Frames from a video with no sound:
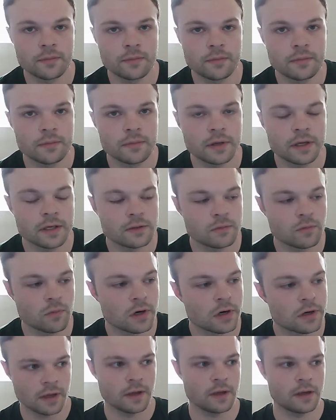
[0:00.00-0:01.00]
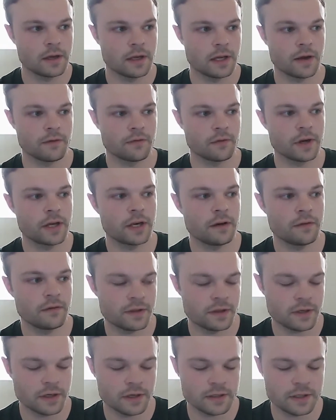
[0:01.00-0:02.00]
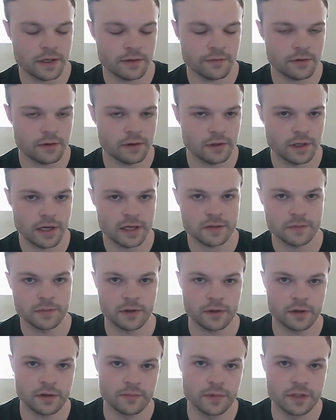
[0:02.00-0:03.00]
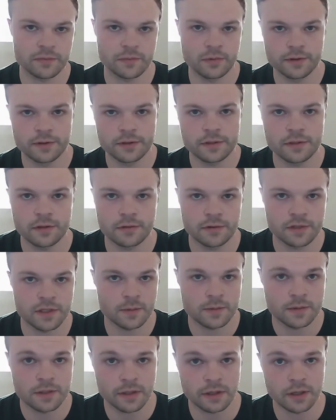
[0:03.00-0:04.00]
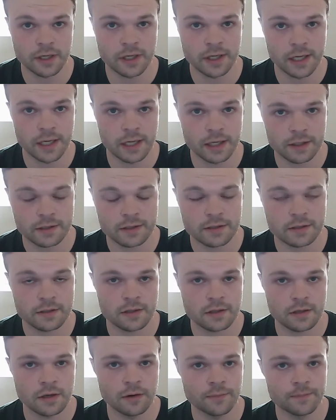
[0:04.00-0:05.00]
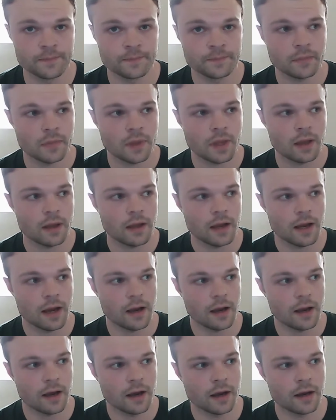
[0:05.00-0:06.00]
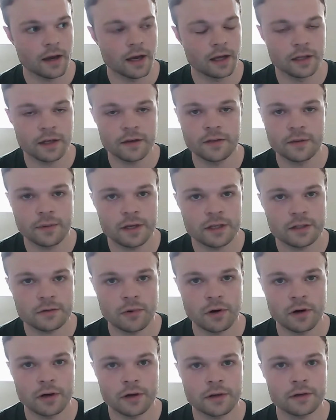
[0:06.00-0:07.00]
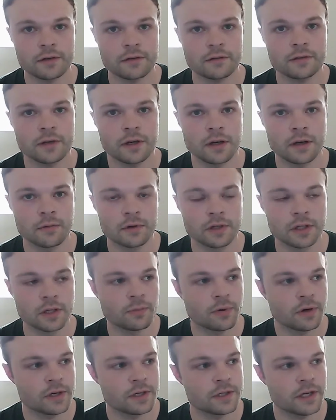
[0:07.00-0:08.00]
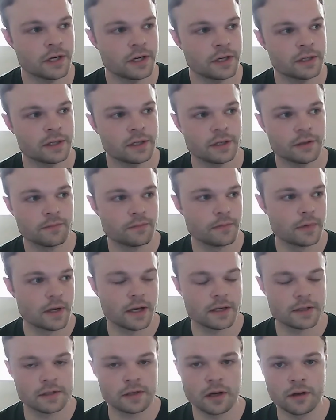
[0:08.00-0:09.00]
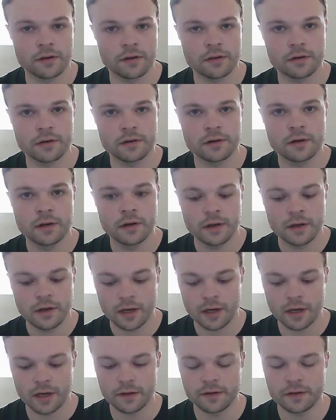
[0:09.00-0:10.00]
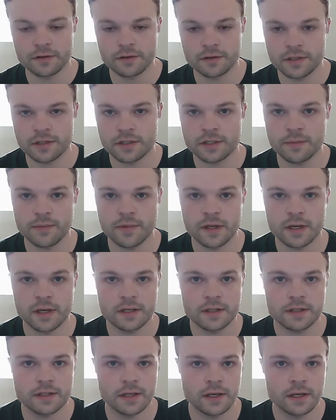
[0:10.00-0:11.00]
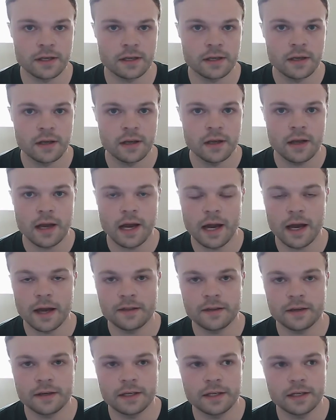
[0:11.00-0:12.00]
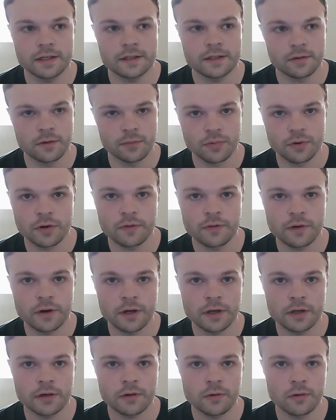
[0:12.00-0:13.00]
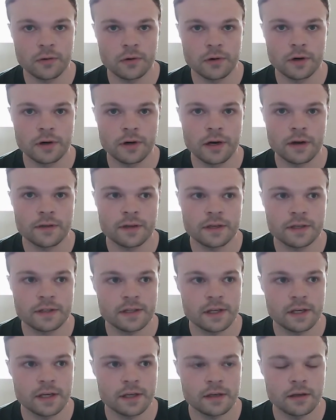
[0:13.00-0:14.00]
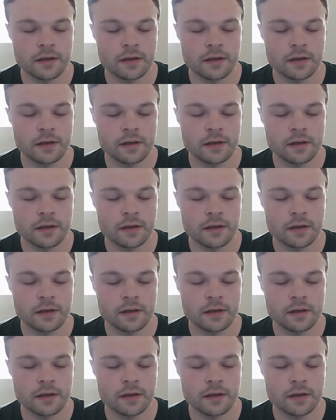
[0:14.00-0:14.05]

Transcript: his work, and I've read everything except for the last book of Mistborn 2, which I'm starting next. So I love the man's work. I really appreciate him as an author. These are just some things that I think he needs to improve on, or things that